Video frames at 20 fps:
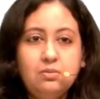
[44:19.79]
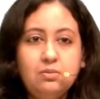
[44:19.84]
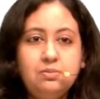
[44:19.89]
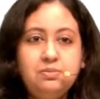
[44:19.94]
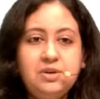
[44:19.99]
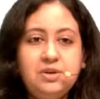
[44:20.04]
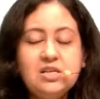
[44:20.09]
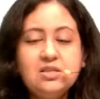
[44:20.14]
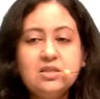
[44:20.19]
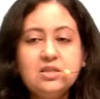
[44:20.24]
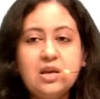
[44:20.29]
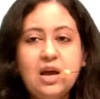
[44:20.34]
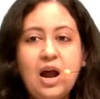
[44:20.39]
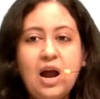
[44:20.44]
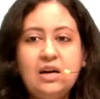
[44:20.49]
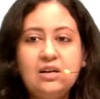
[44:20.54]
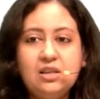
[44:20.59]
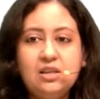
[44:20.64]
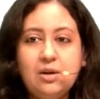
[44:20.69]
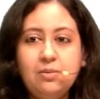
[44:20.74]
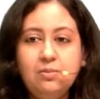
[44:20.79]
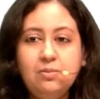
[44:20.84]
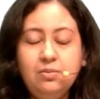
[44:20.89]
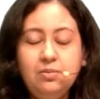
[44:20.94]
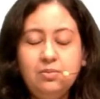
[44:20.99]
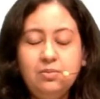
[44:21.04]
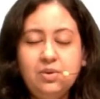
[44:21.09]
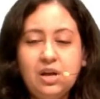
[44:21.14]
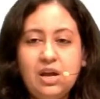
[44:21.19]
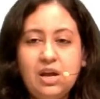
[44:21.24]
Please add them
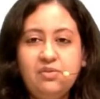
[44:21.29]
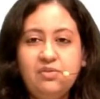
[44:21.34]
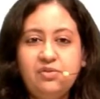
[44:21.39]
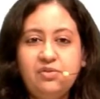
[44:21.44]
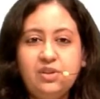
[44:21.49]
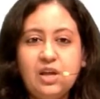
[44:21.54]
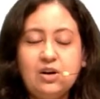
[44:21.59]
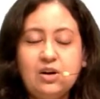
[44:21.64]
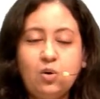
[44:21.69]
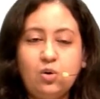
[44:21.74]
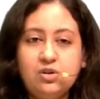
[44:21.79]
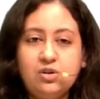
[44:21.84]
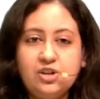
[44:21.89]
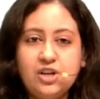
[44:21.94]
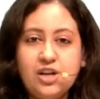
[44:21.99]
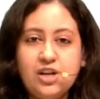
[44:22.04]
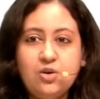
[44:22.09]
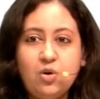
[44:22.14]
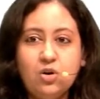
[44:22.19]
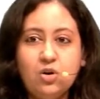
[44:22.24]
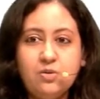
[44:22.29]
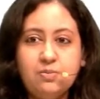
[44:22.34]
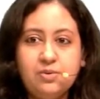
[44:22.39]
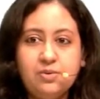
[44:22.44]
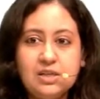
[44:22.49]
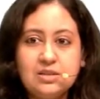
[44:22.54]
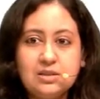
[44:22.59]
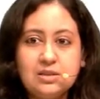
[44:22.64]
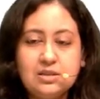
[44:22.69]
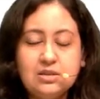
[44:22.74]
if they're already not
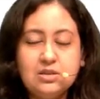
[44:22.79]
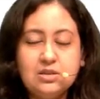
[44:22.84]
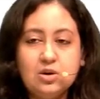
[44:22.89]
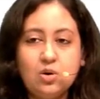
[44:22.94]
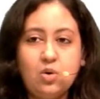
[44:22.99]
present